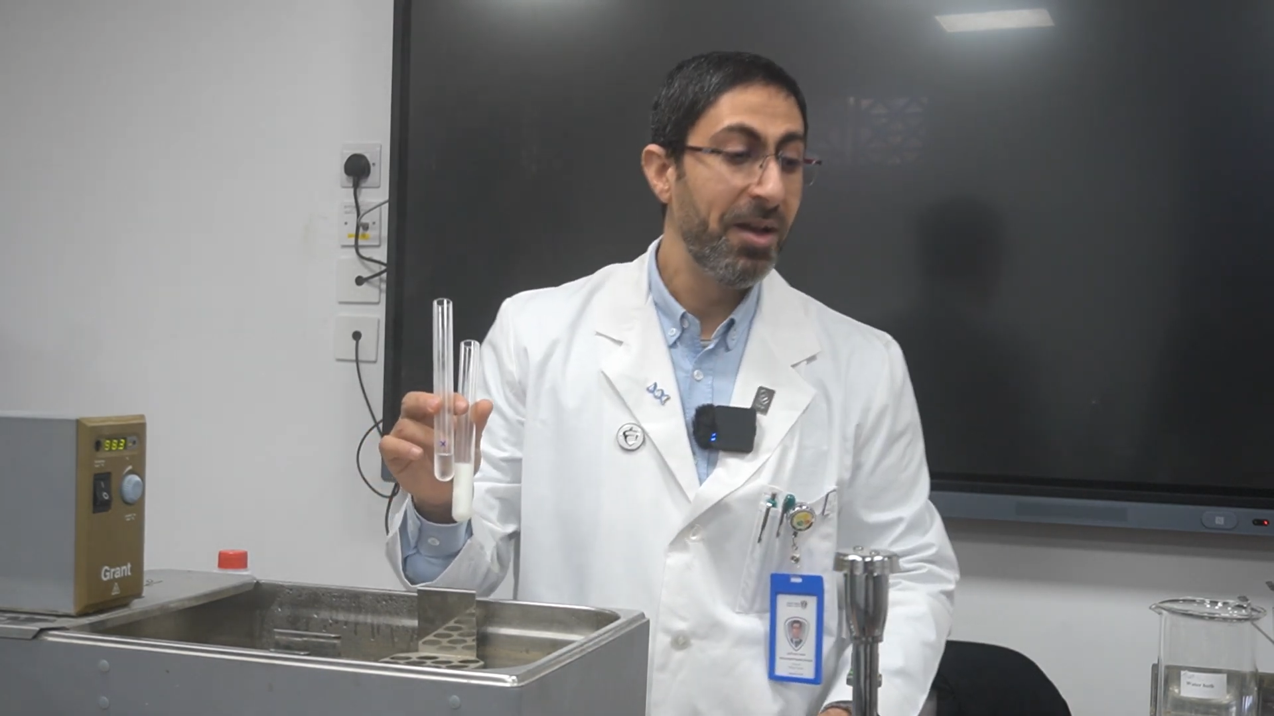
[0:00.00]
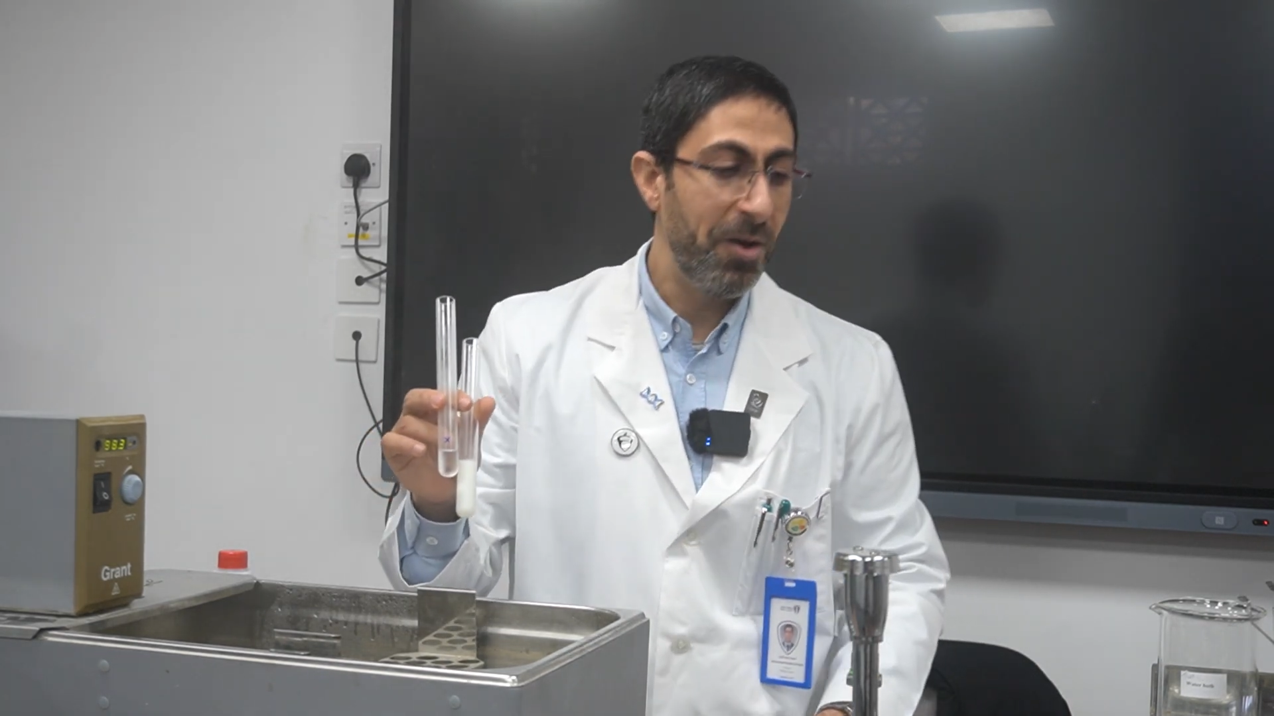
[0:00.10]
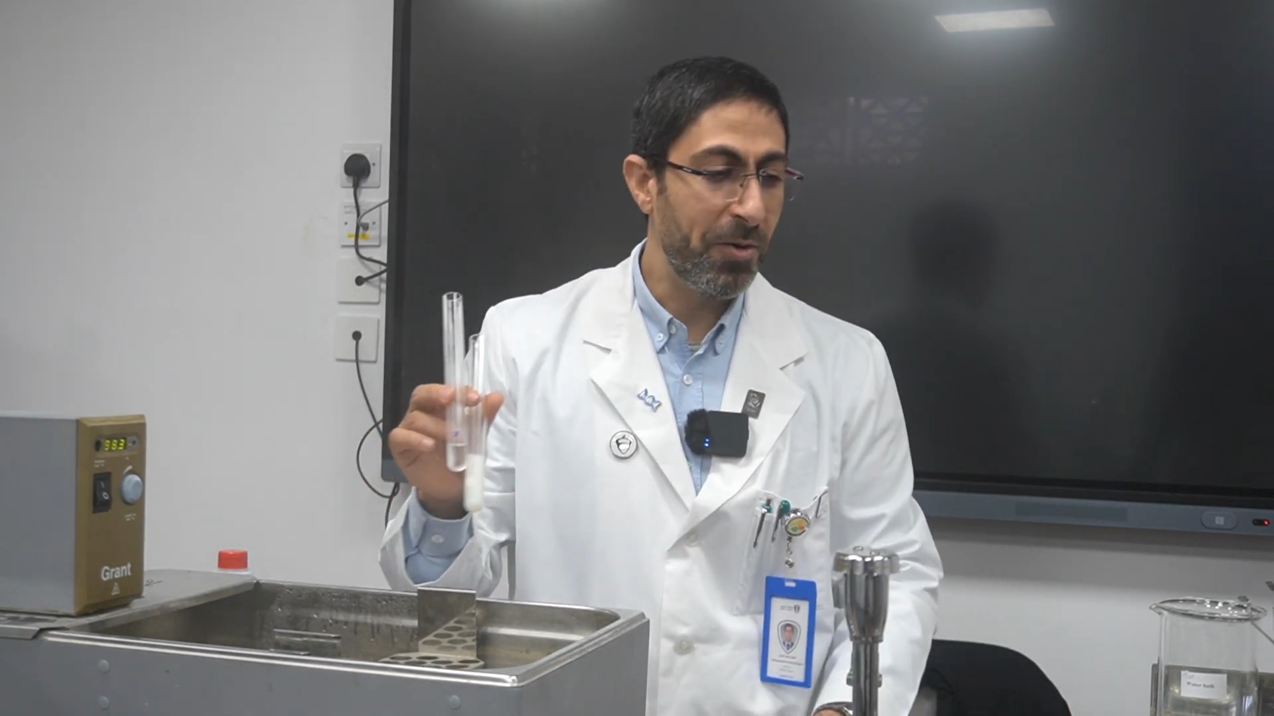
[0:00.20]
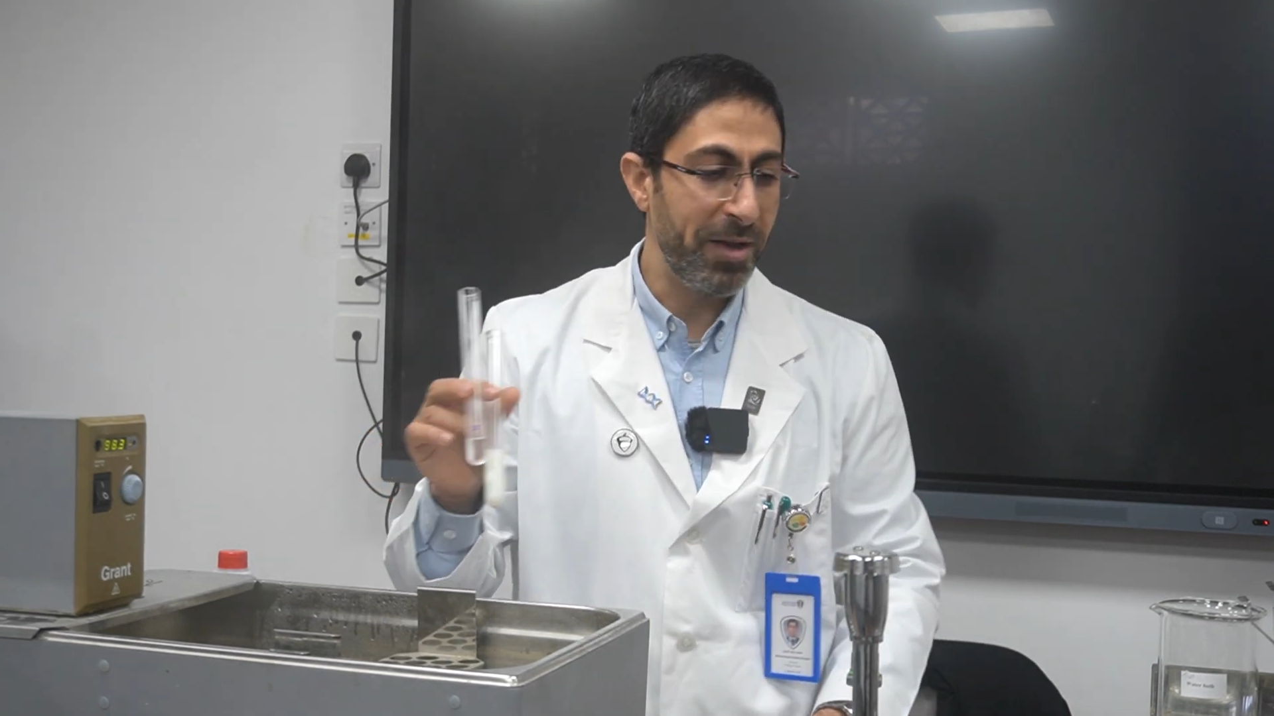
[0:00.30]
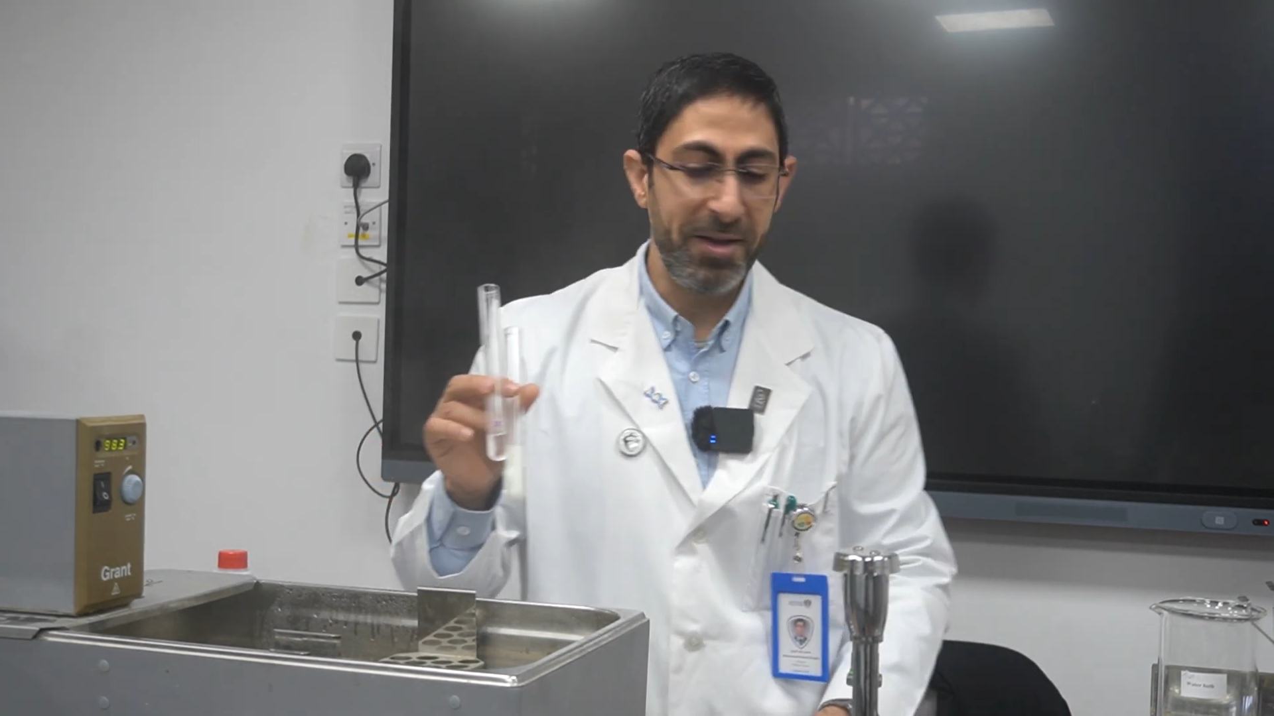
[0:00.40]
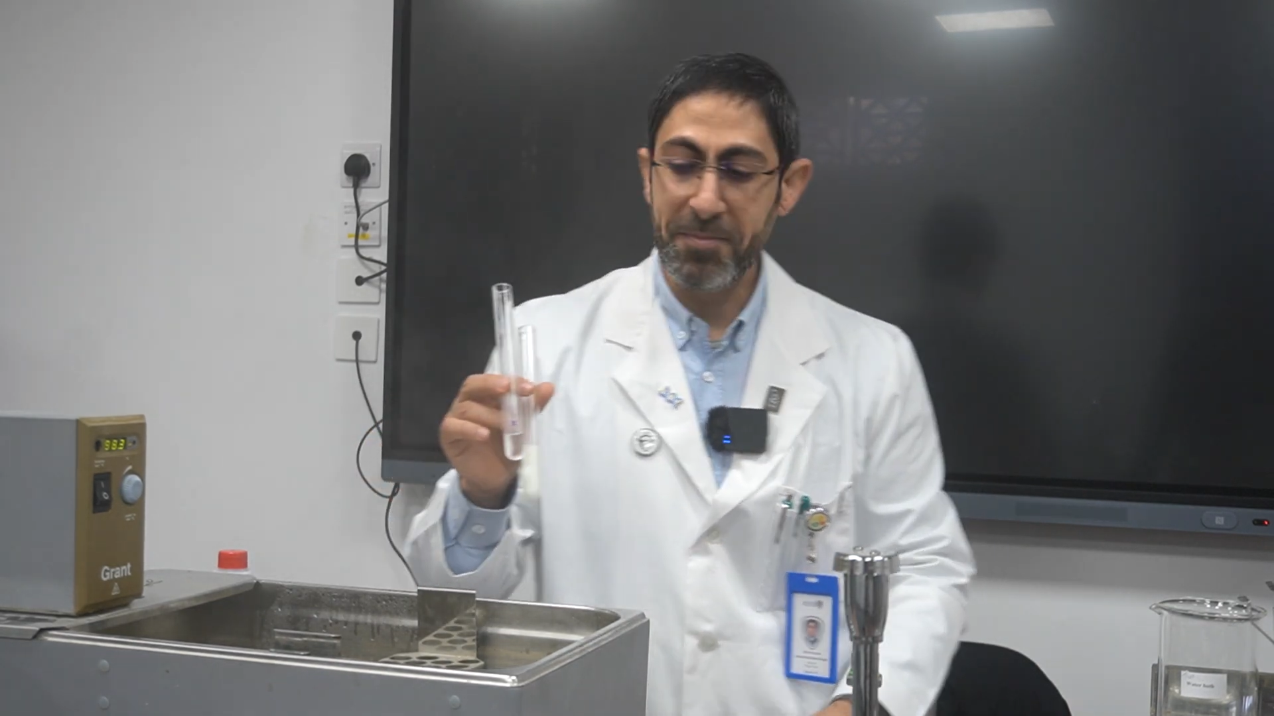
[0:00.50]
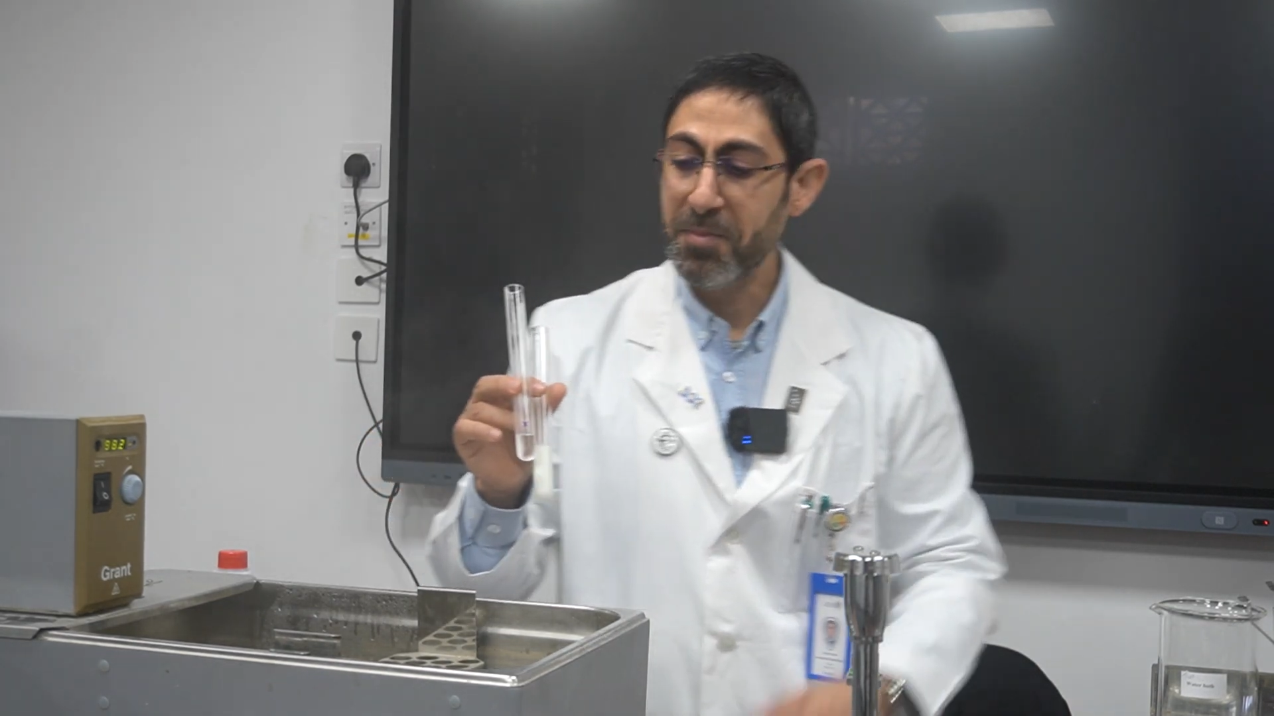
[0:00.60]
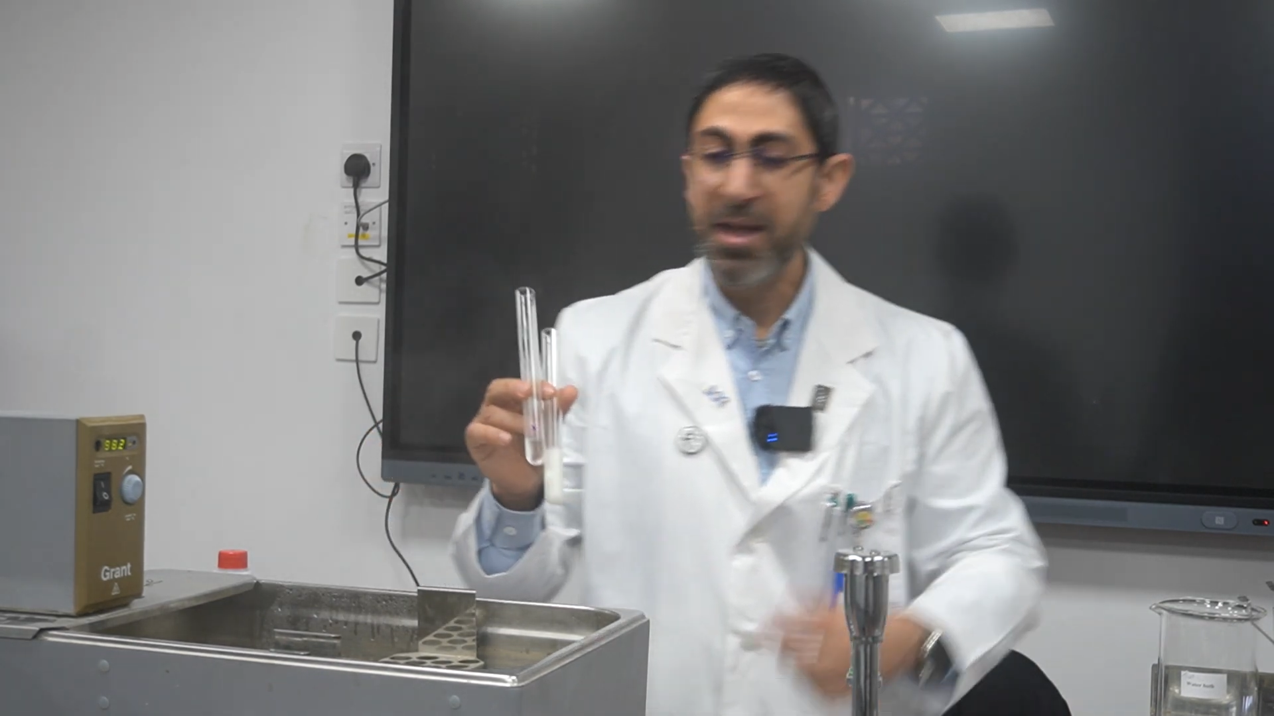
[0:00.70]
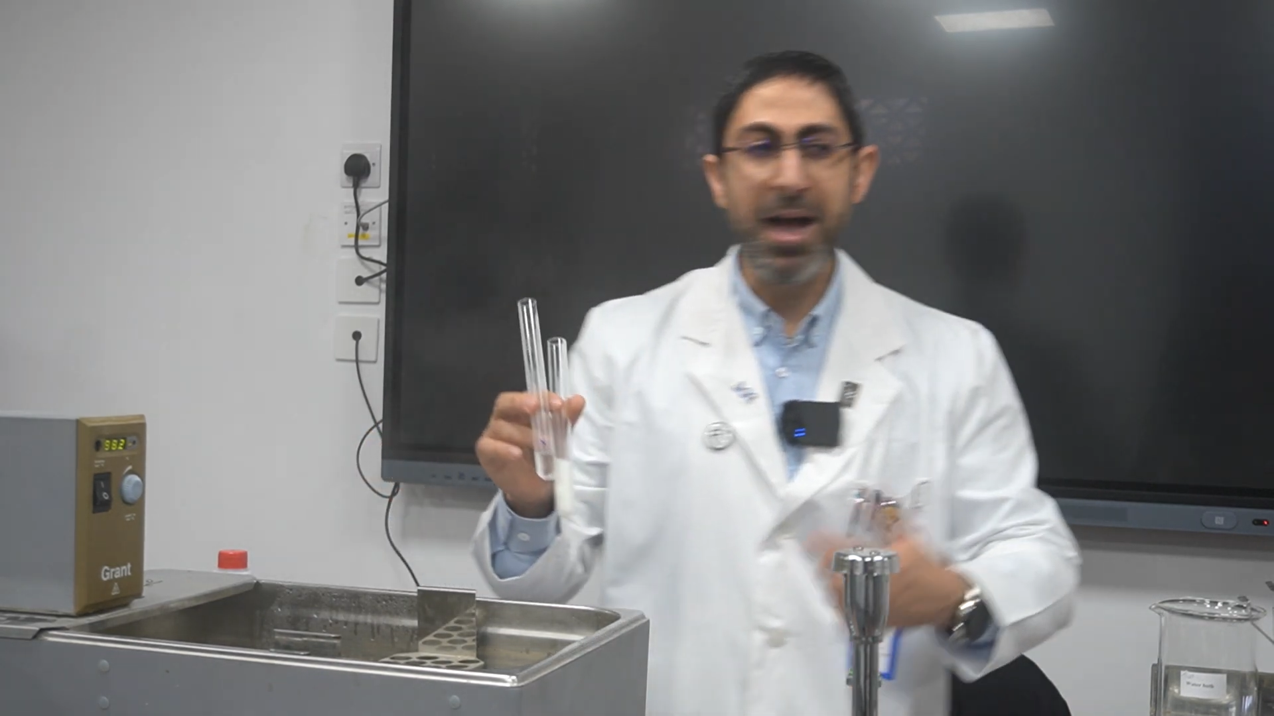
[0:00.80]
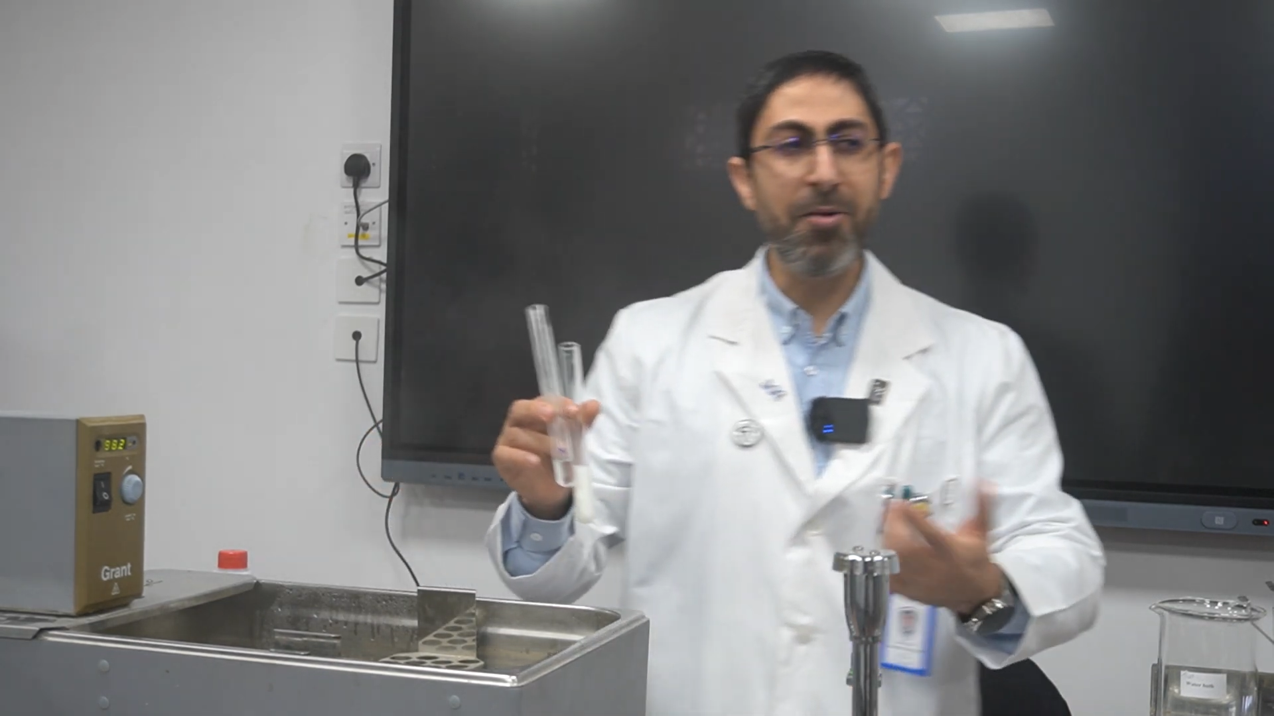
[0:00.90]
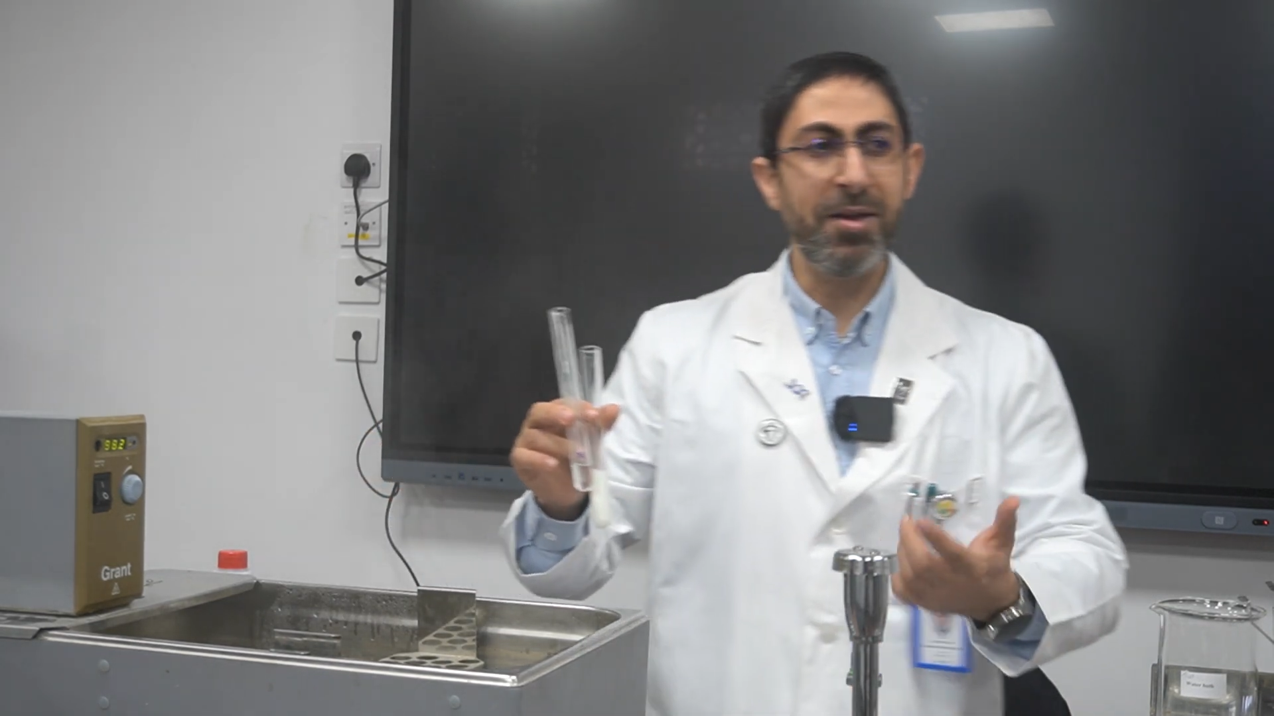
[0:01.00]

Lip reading: Okay, how